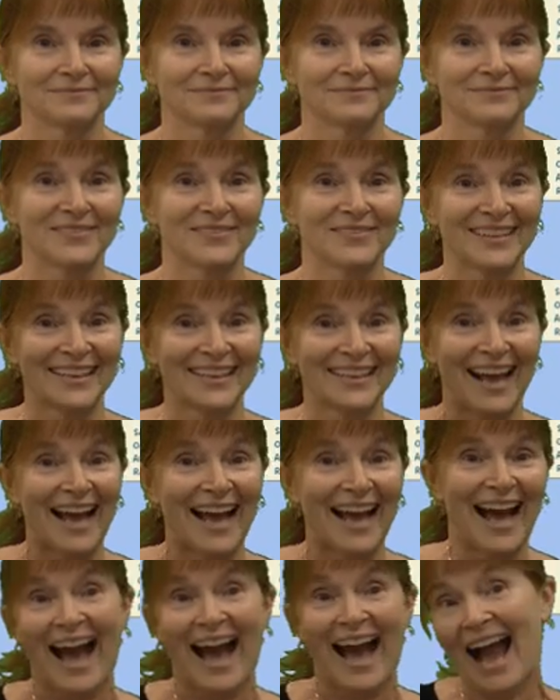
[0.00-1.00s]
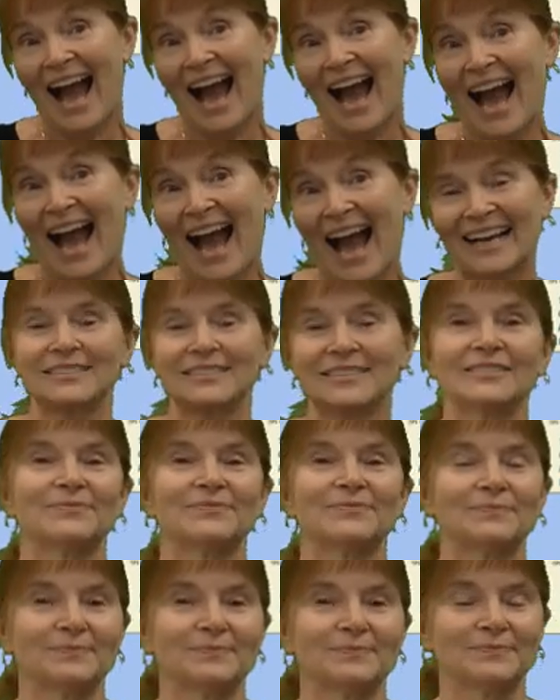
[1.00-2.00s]

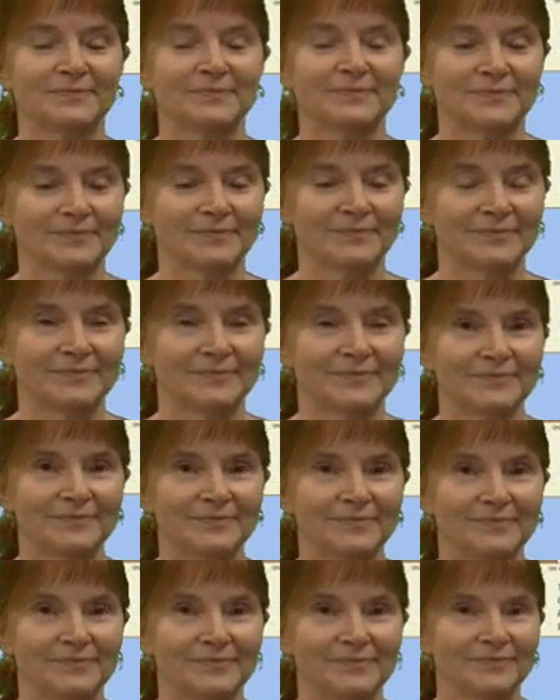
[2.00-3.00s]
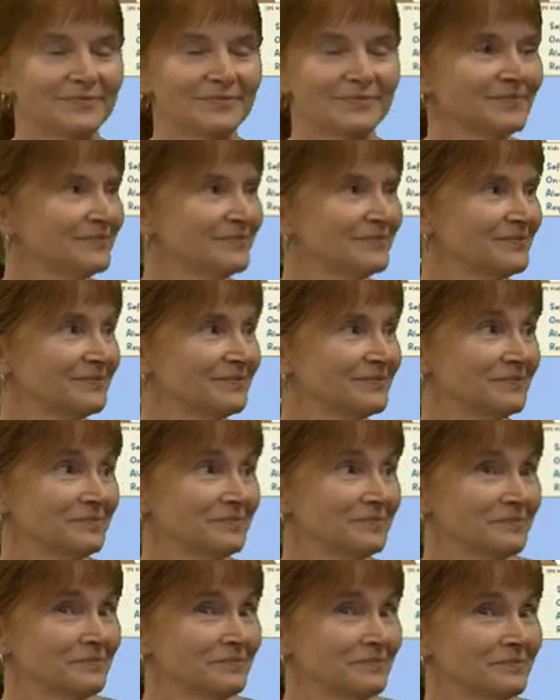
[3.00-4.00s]

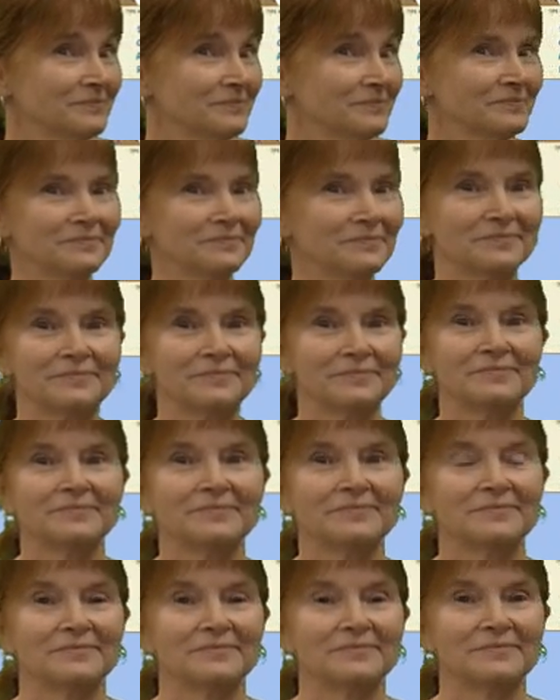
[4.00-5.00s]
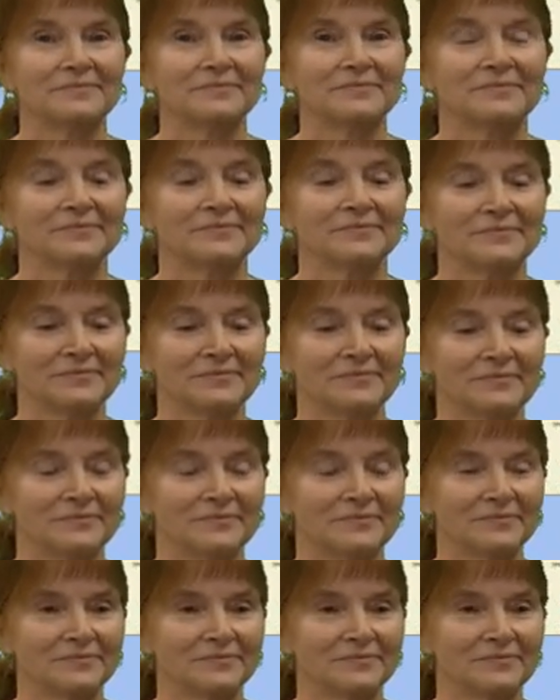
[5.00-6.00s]

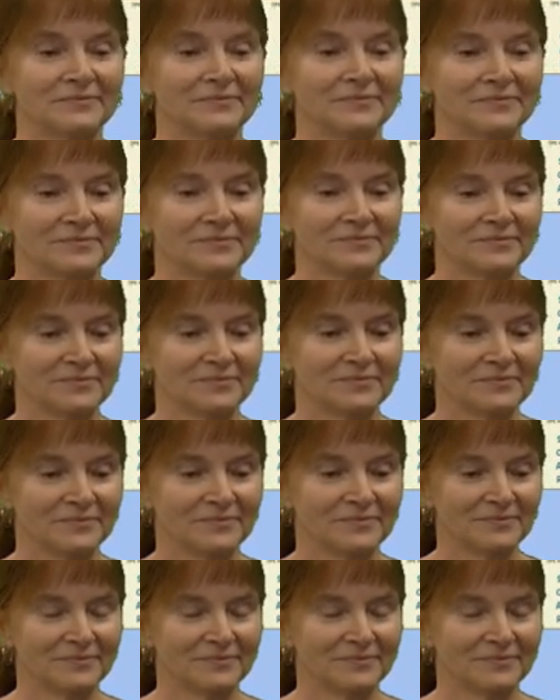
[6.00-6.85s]
No words are spoken by the person on screen.